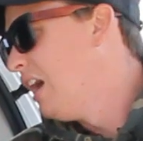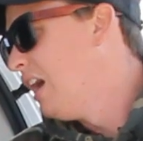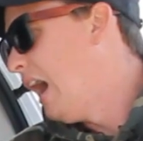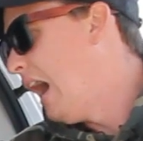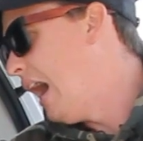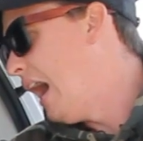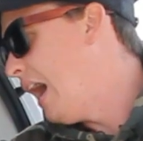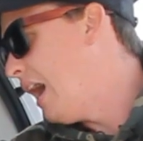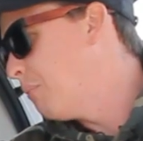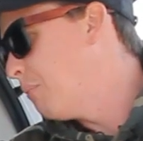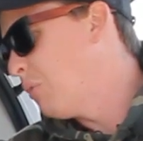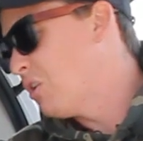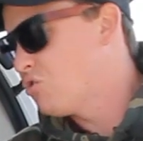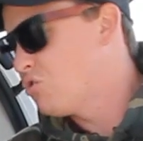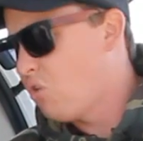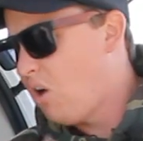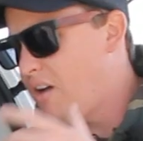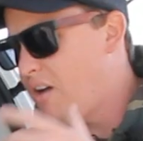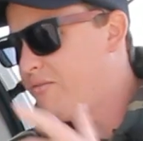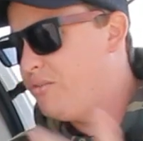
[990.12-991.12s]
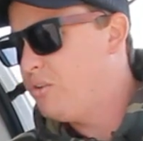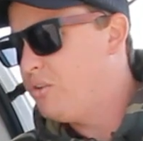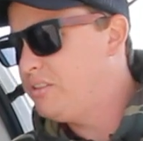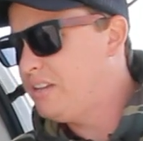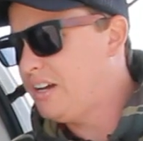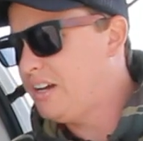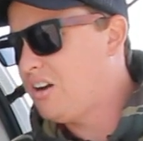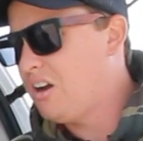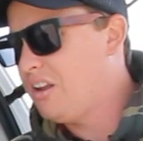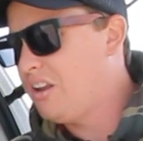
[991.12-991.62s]
My dry food and
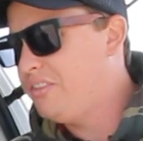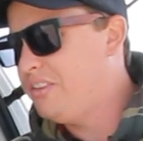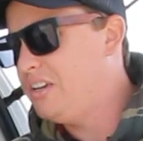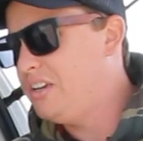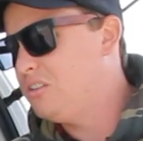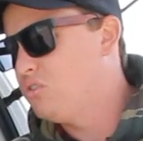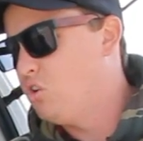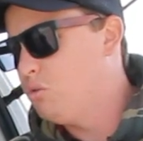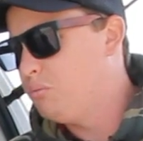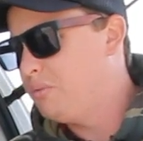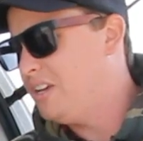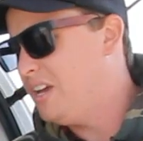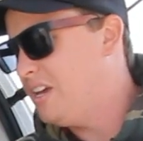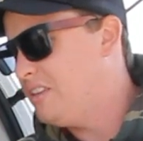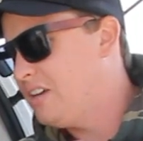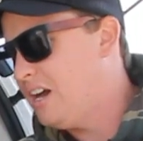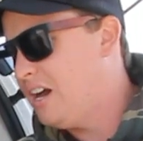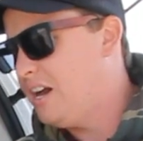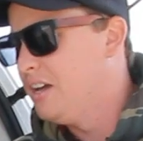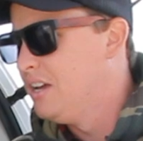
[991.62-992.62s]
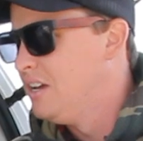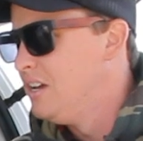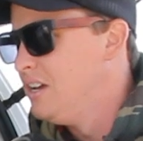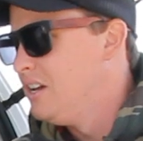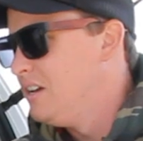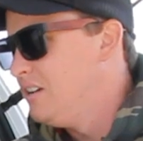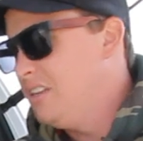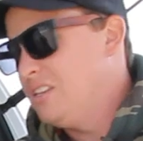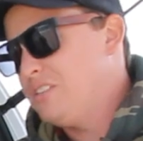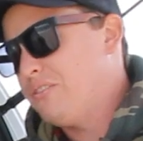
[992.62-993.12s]
that kind of thing, normally either,
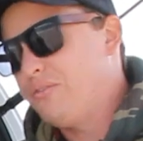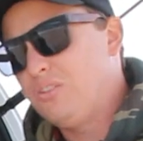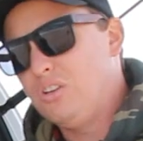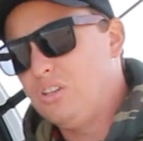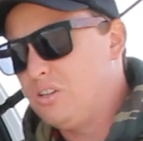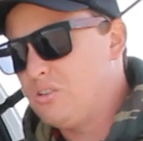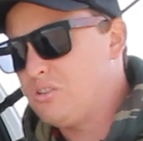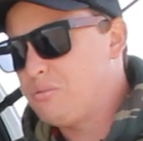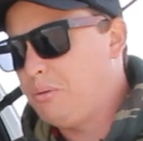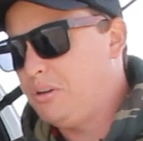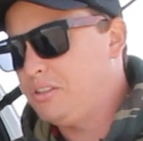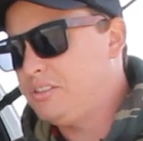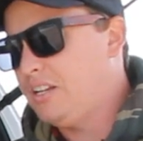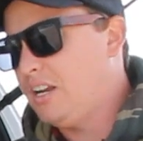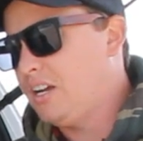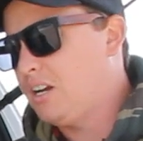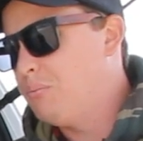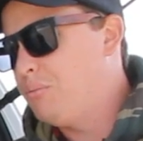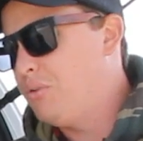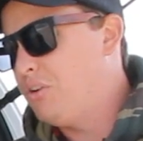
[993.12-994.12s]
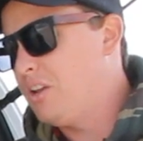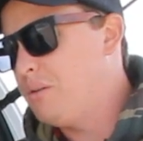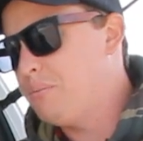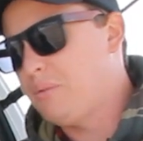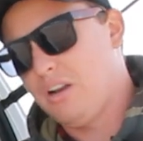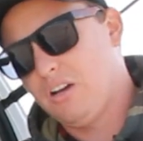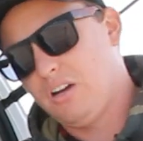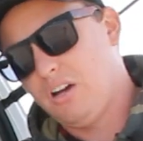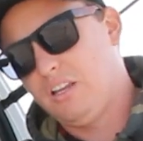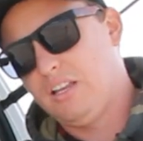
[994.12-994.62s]
there's a few little spots that I can put it,
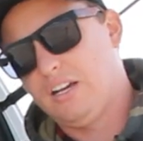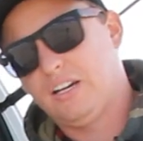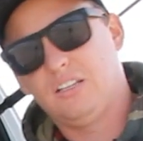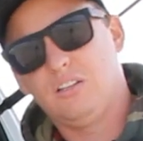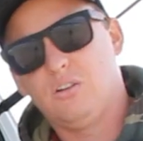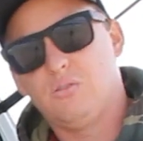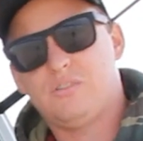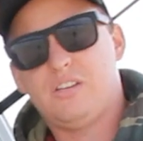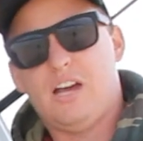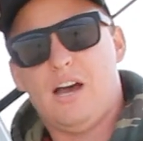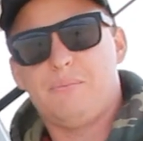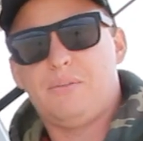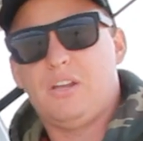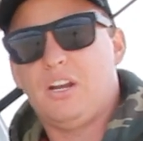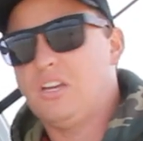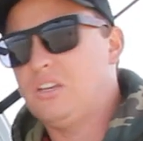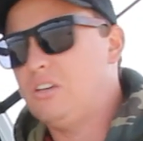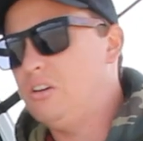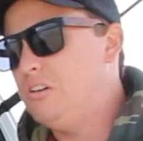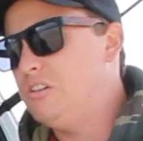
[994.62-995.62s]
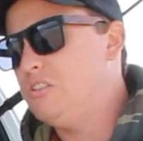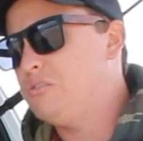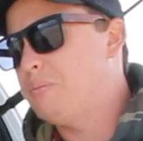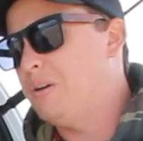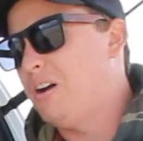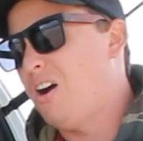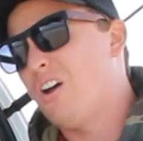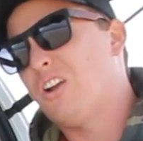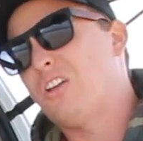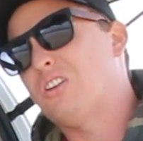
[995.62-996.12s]
but I've got like a little tub that I use,
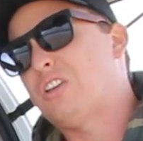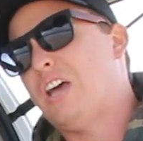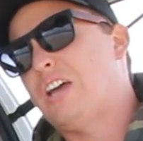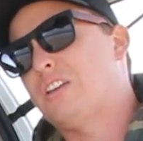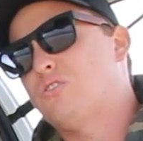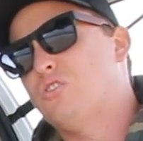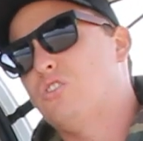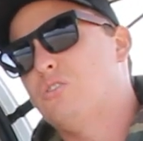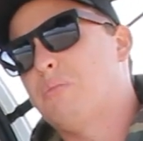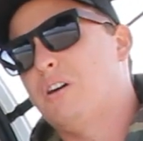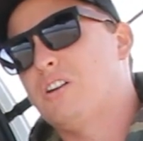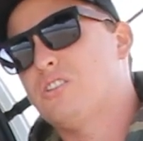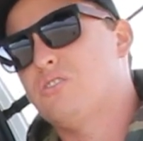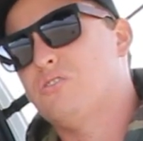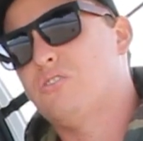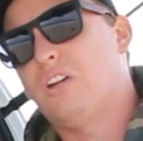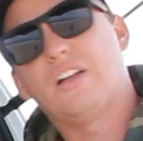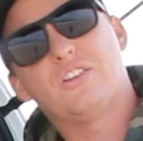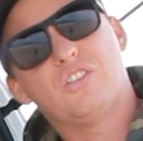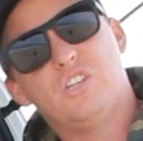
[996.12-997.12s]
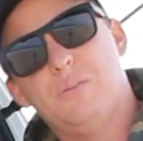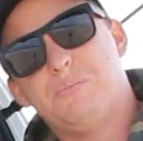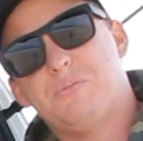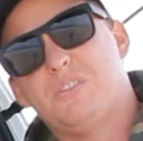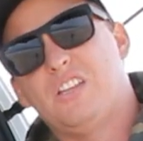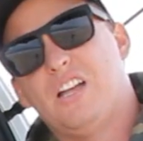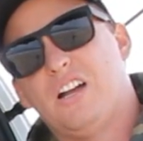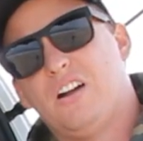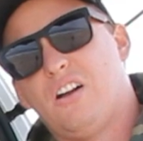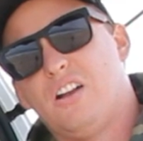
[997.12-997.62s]
but I don't take too much as like chips
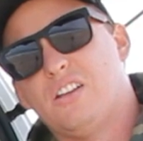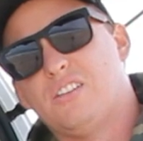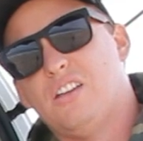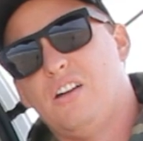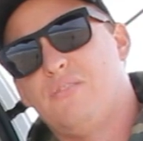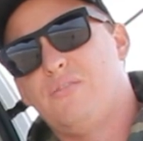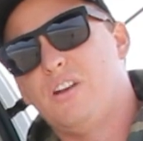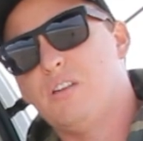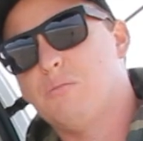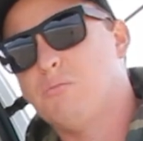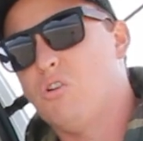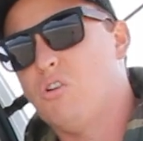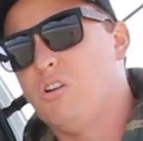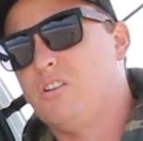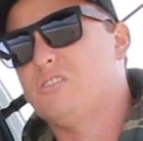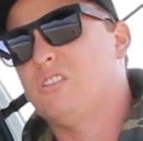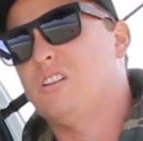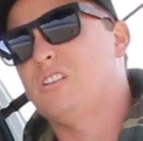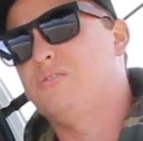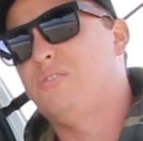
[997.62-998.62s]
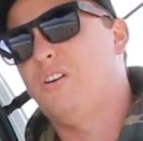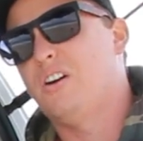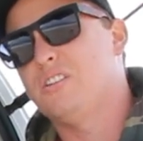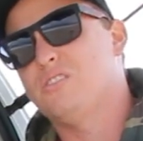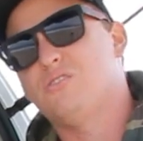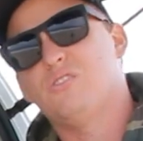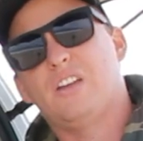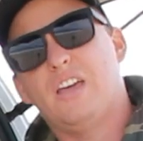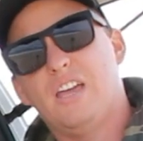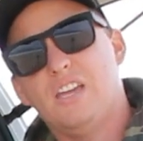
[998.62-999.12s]
and that kind of stuff anymore, because I just find
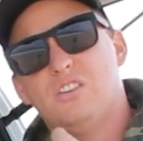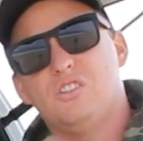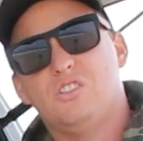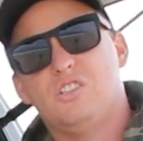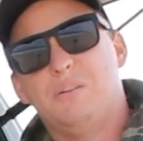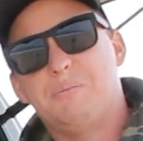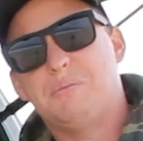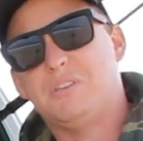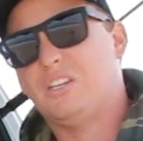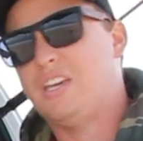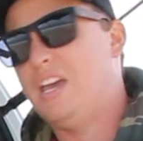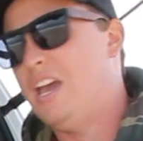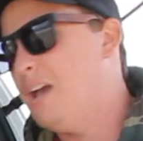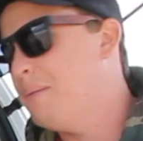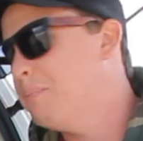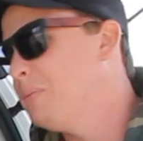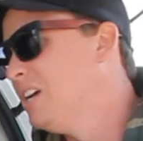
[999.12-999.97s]
you're sort of eating chips at camp.